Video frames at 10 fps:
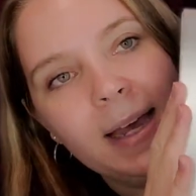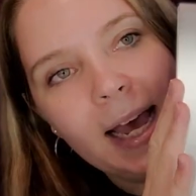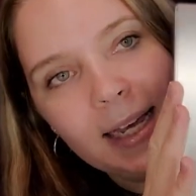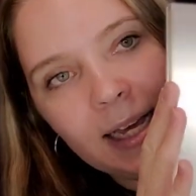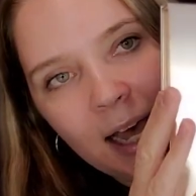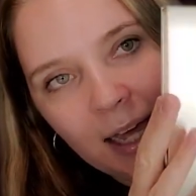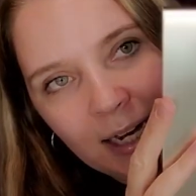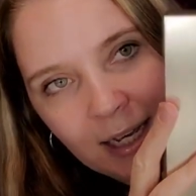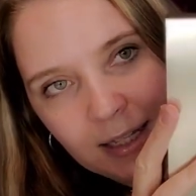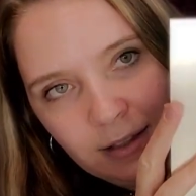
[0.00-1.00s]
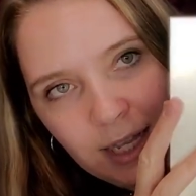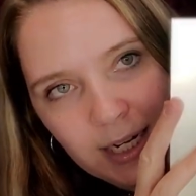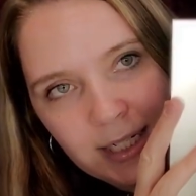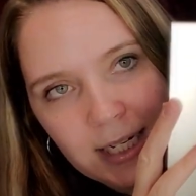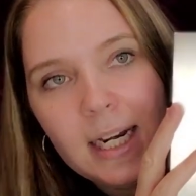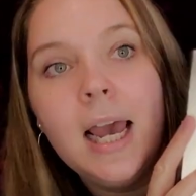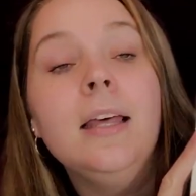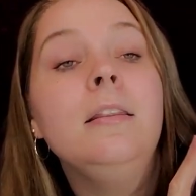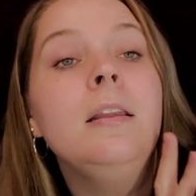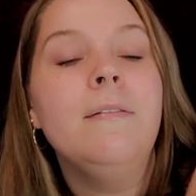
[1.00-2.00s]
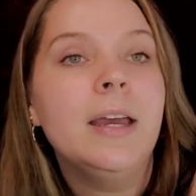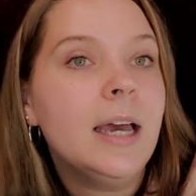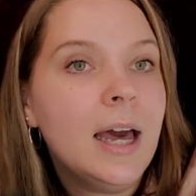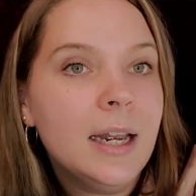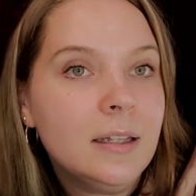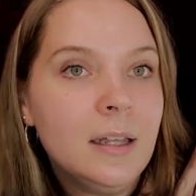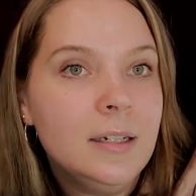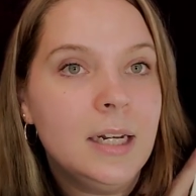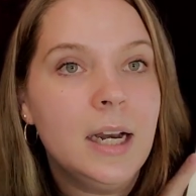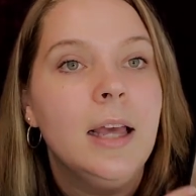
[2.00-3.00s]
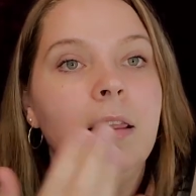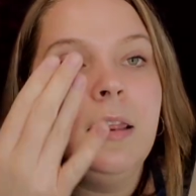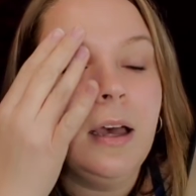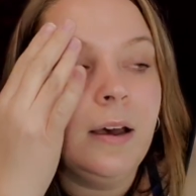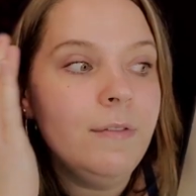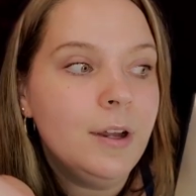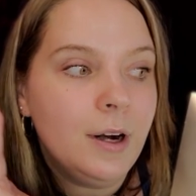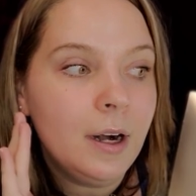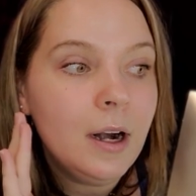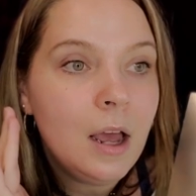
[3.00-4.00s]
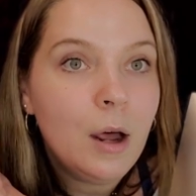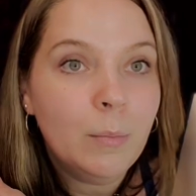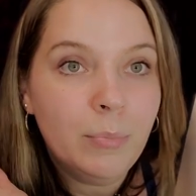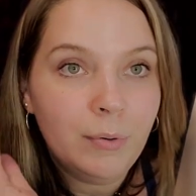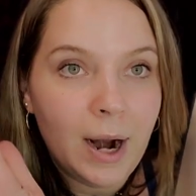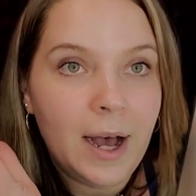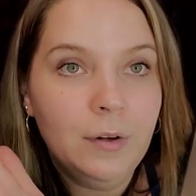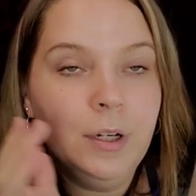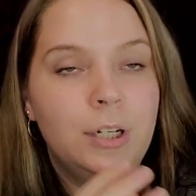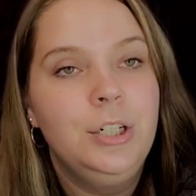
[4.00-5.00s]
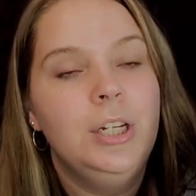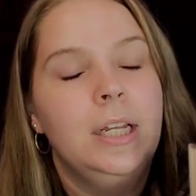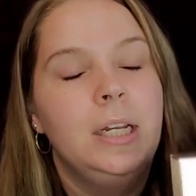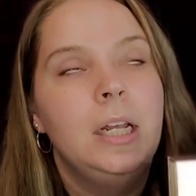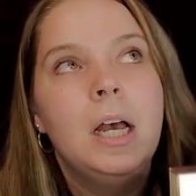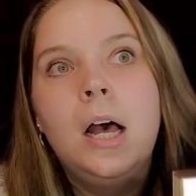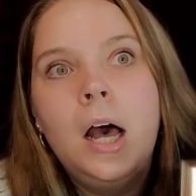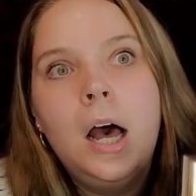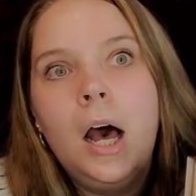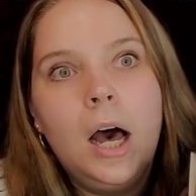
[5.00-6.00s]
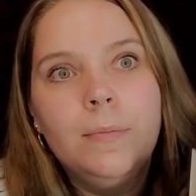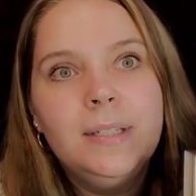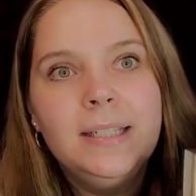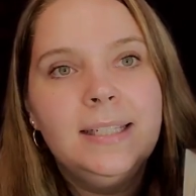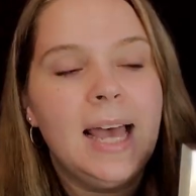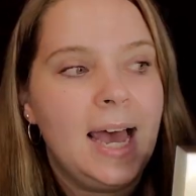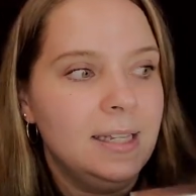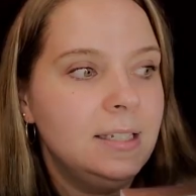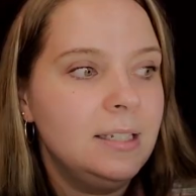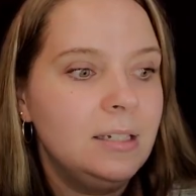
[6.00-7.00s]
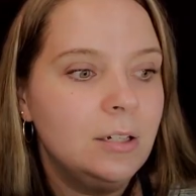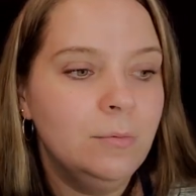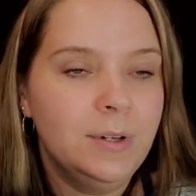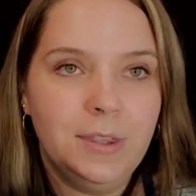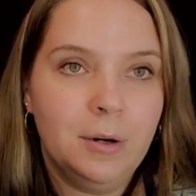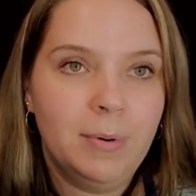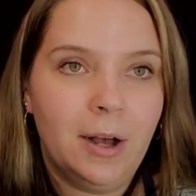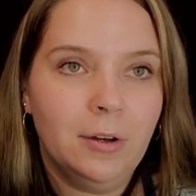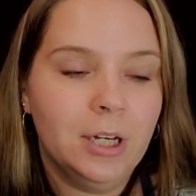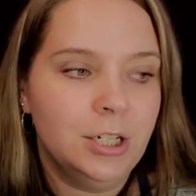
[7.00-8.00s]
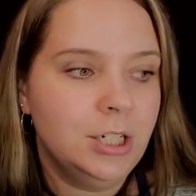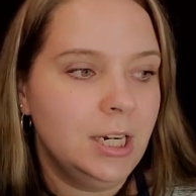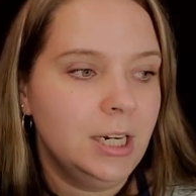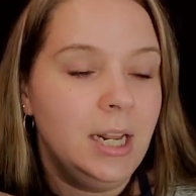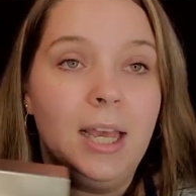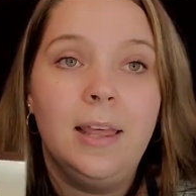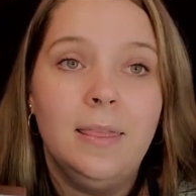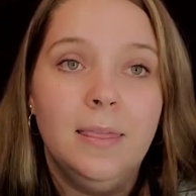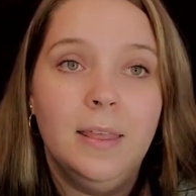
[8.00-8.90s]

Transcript: by Iconic London. I love Iconic London. I love their brow cushion. Obsessed with their brow cushion and